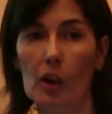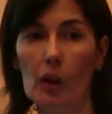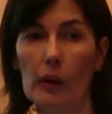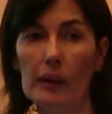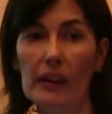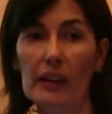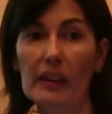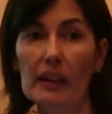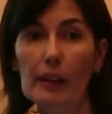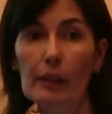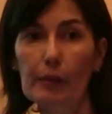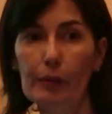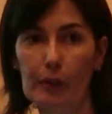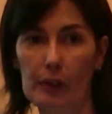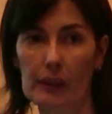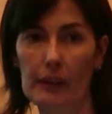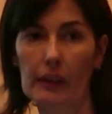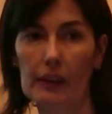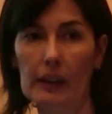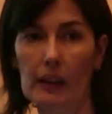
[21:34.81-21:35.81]
the
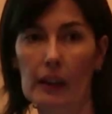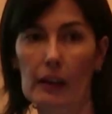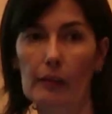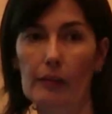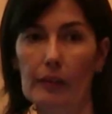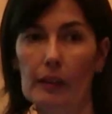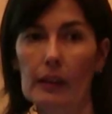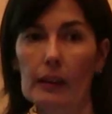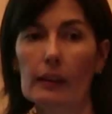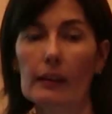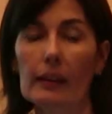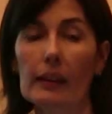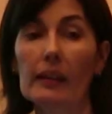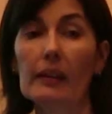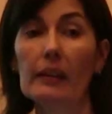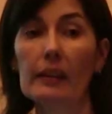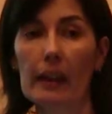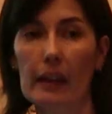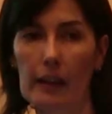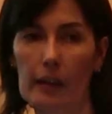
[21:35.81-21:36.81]
difference gave us the
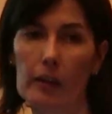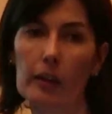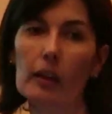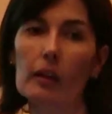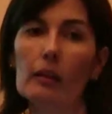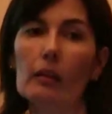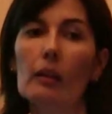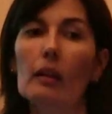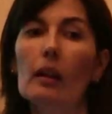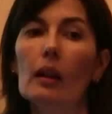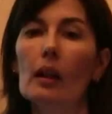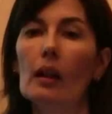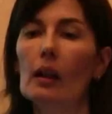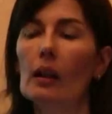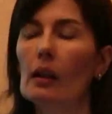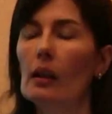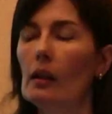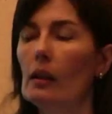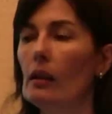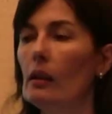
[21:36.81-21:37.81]
internal
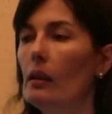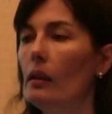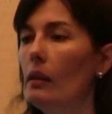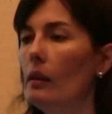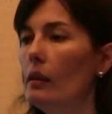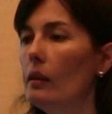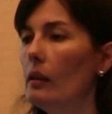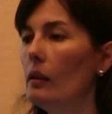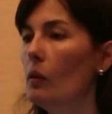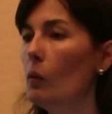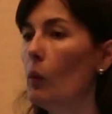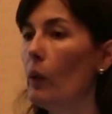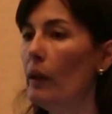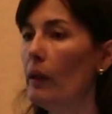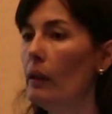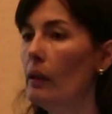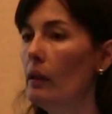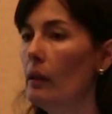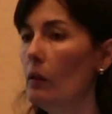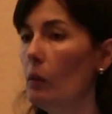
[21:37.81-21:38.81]

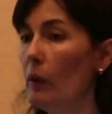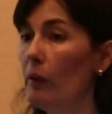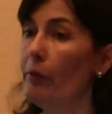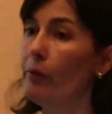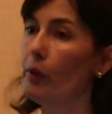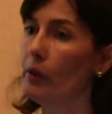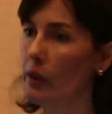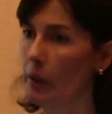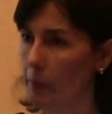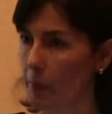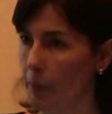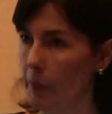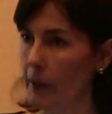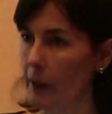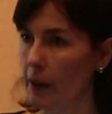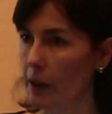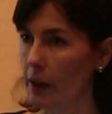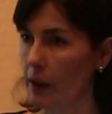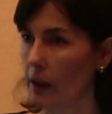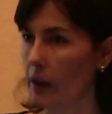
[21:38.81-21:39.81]
wavefront
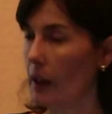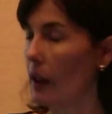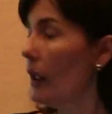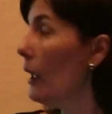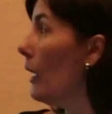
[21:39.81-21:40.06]
aberration.